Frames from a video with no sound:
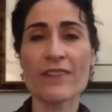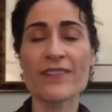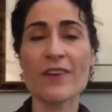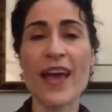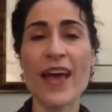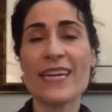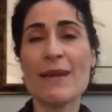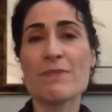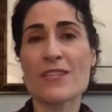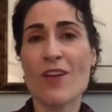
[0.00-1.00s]
So that
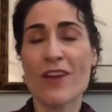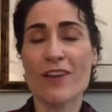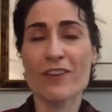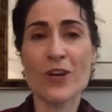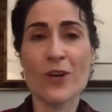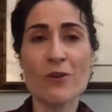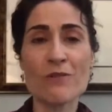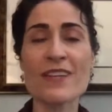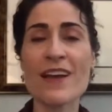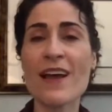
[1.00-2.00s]
keeps us all on our
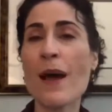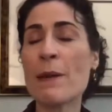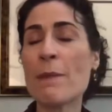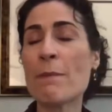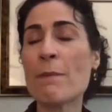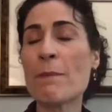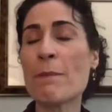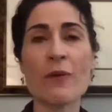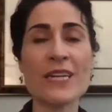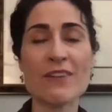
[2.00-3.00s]
toes. People are
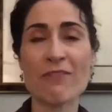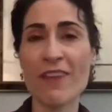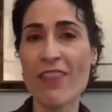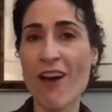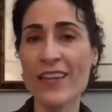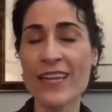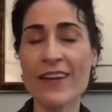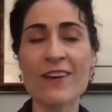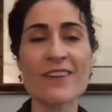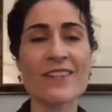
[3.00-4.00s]
following different thought
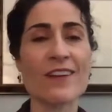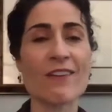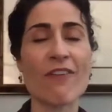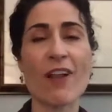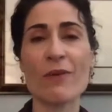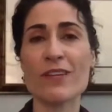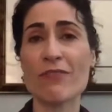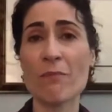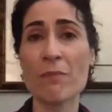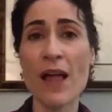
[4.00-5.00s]
leaders. They're following
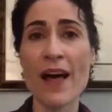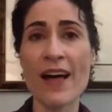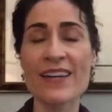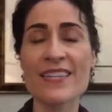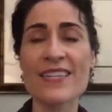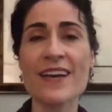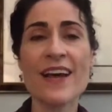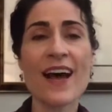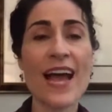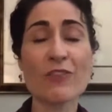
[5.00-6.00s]
different blogs.
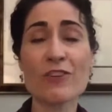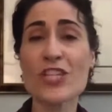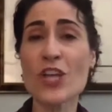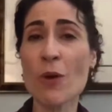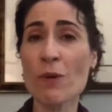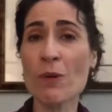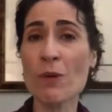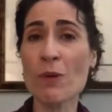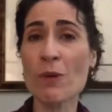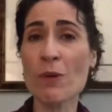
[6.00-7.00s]
I learned so much from
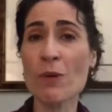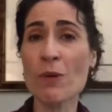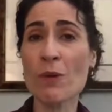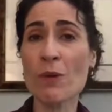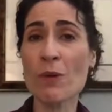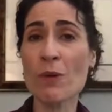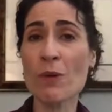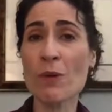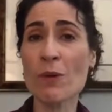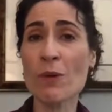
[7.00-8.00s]
my providers. I like
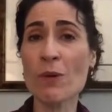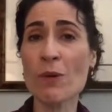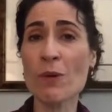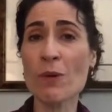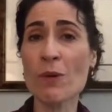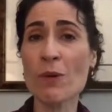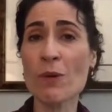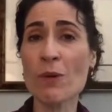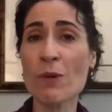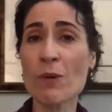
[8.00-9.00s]
to surround myself with
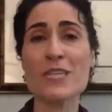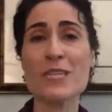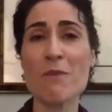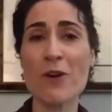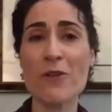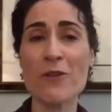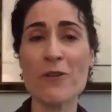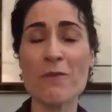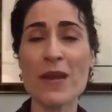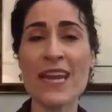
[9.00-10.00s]
people who are smarter
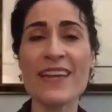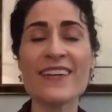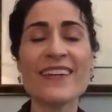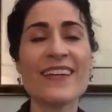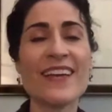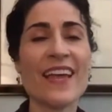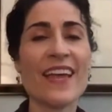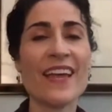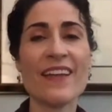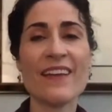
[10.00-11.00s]
than me.
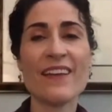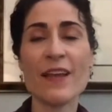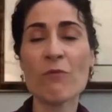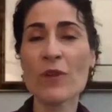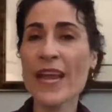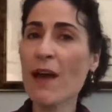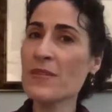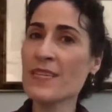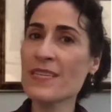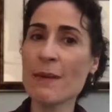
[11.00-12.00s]
And it really helps
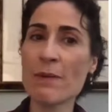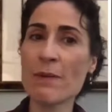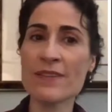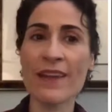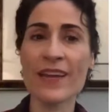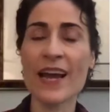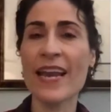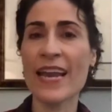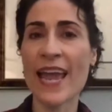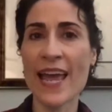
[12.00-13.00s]
us keep us on the
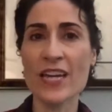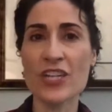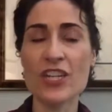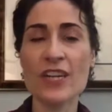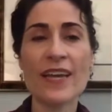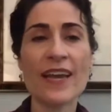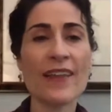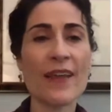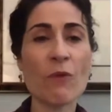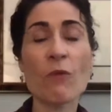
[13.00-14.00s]
cutting edge. And
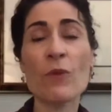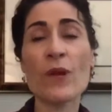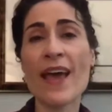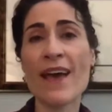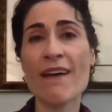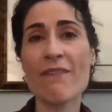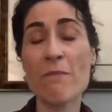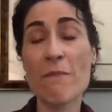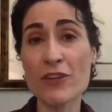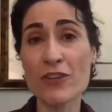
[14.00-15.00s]
then when we have
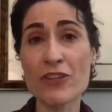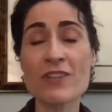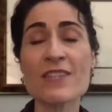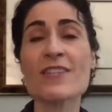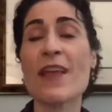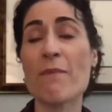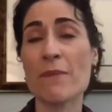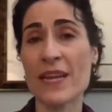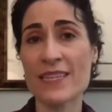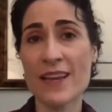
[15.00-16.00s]
mentors, so that
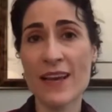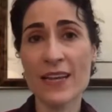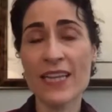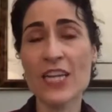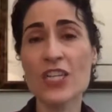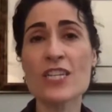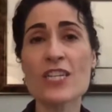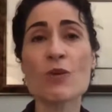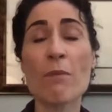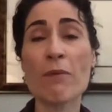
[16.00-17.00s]
means
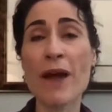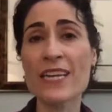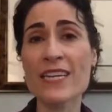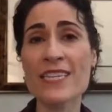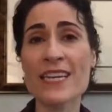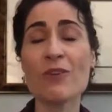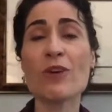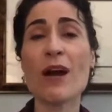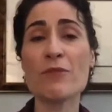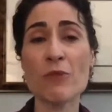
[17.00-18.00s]
clinicians who are practicing, who
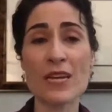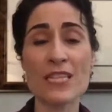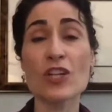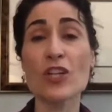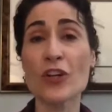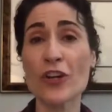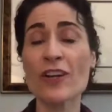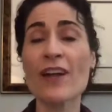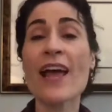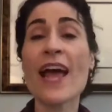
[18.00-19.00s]
come to us to
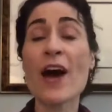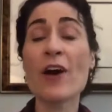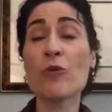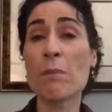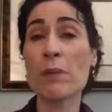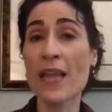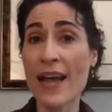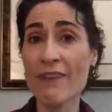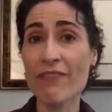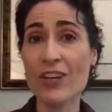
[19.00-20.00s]
learn how to
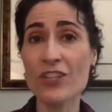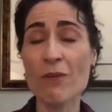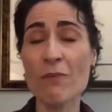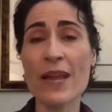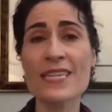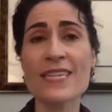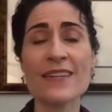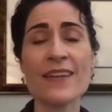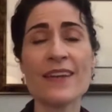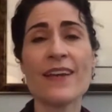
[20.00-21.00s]
apply functional
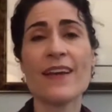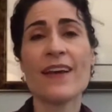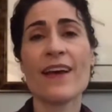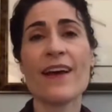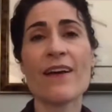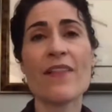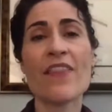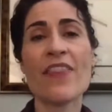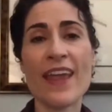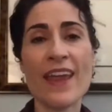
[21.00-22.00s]
medicine,
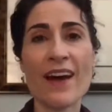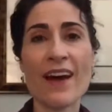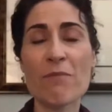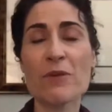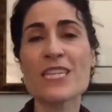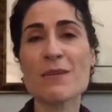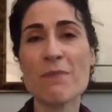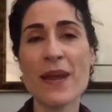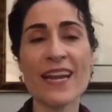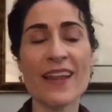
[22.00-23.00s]
they
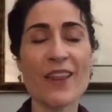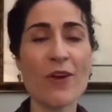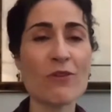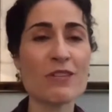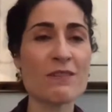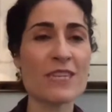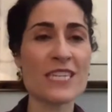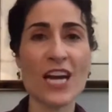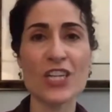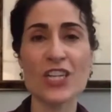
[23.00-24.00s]
participate in those
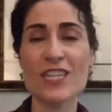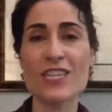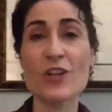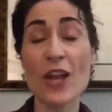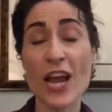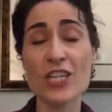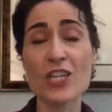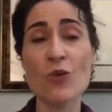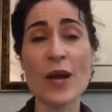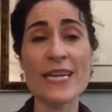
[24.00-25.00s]
discussions actually
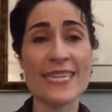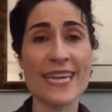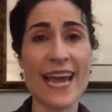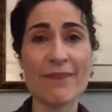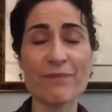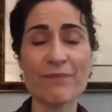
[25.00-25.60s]
twice a day.